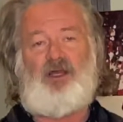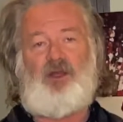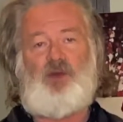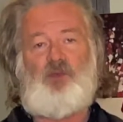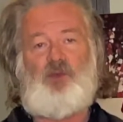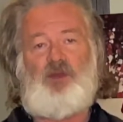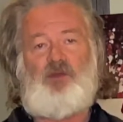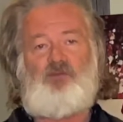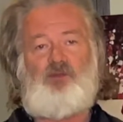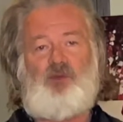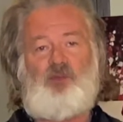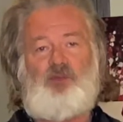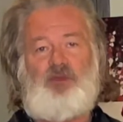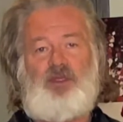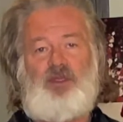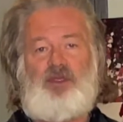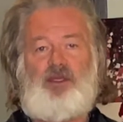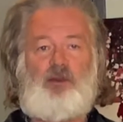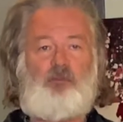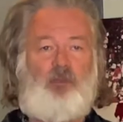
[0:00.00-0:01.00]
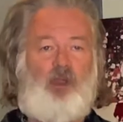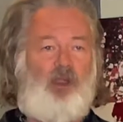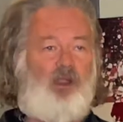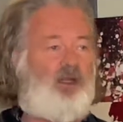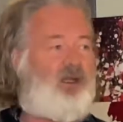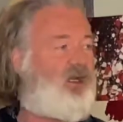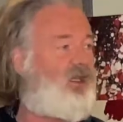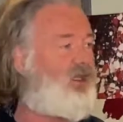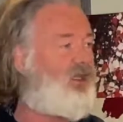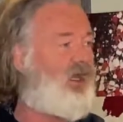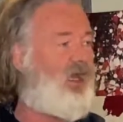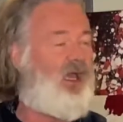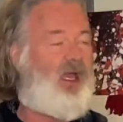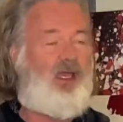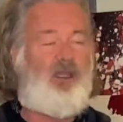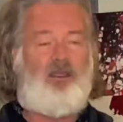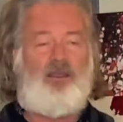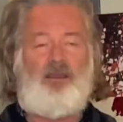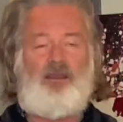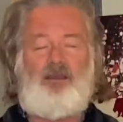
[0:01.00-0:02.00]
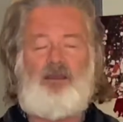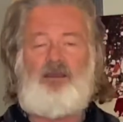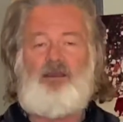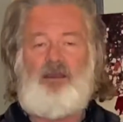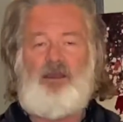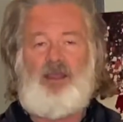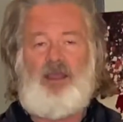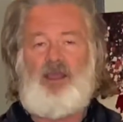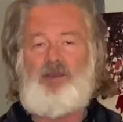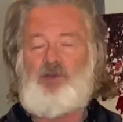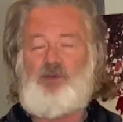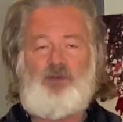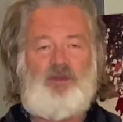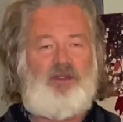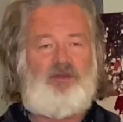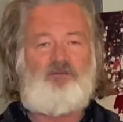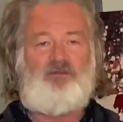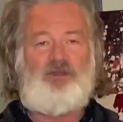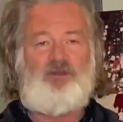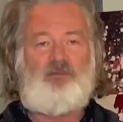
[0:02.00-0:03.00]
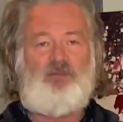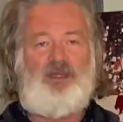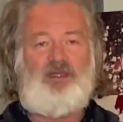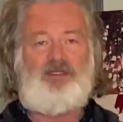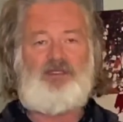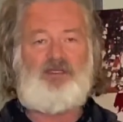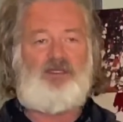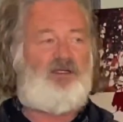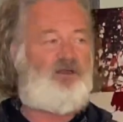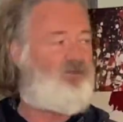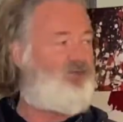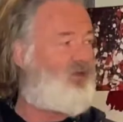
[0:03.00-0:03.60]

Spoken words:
Went from being a marketing guy, had to reinvent myself,